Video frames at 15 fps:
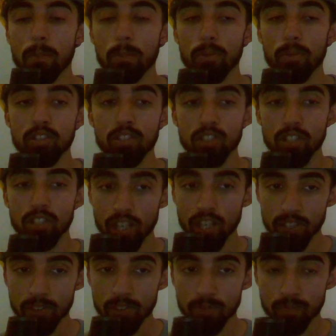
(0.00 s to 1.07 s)
But
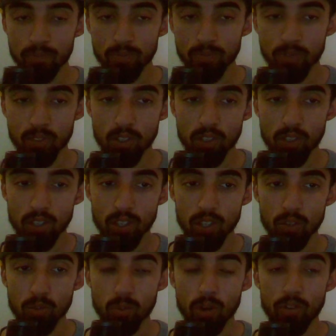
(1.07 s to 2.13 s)
today,
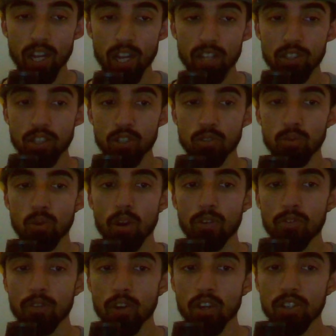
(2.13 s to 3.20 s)
we're reacting to our
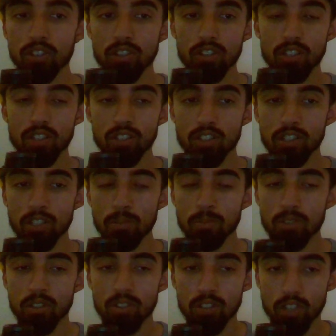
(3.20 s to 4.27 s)
first
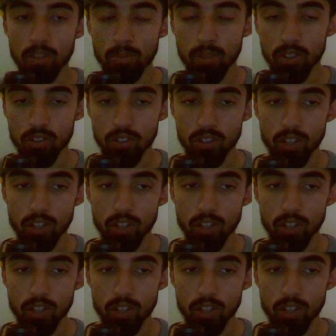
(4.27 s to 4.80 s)
Simpsons image.